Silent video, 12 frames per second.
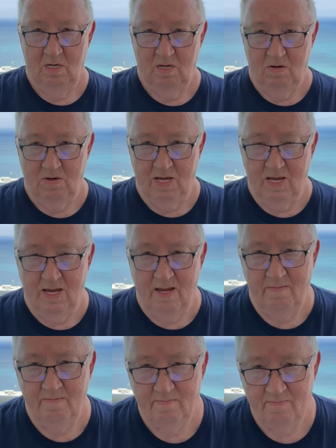
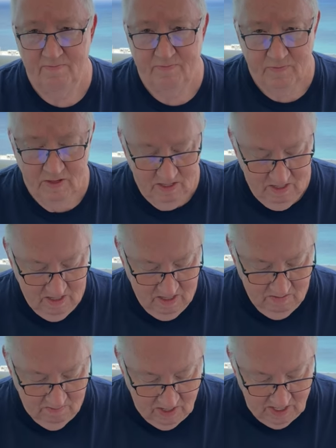Okay?
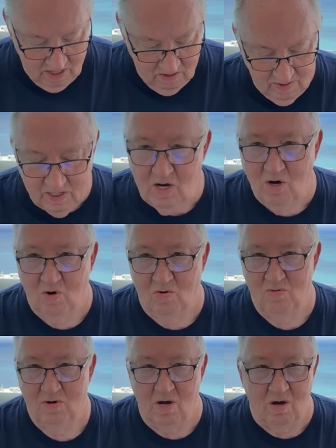But here we go.
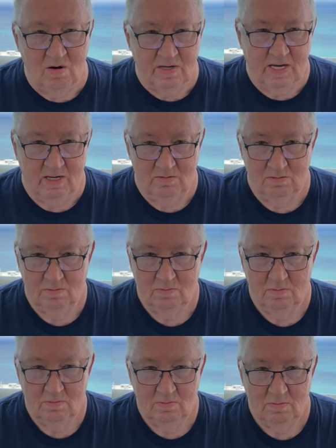Honking.
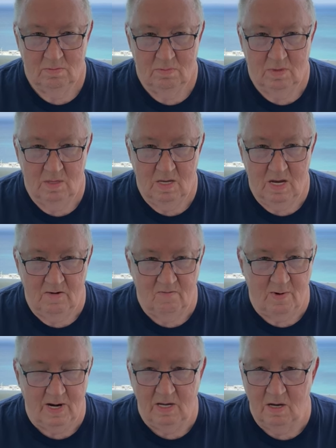
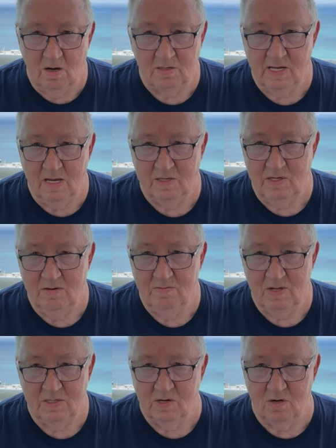Everybody honks at you.
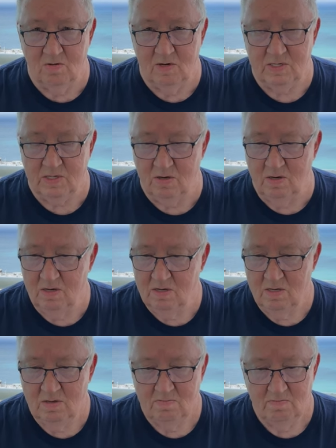That's all there is to it.
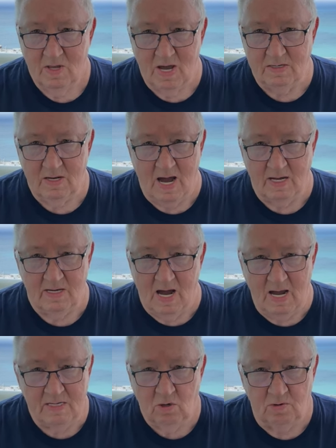I,
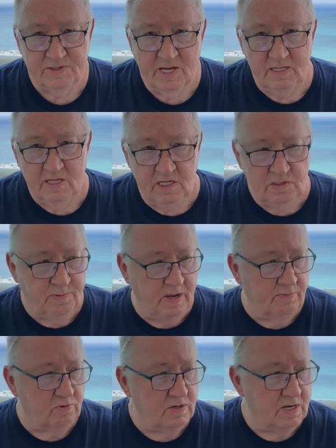I, I don't think these
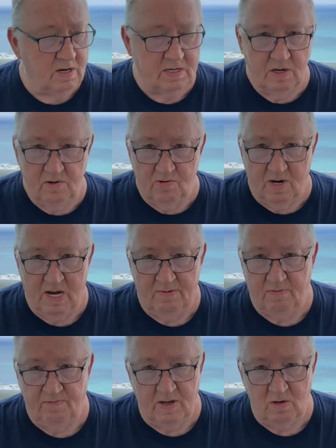people here can drive
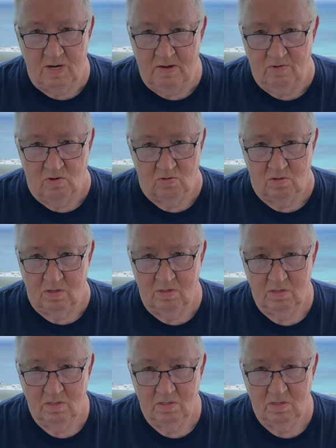if they don't have a horn.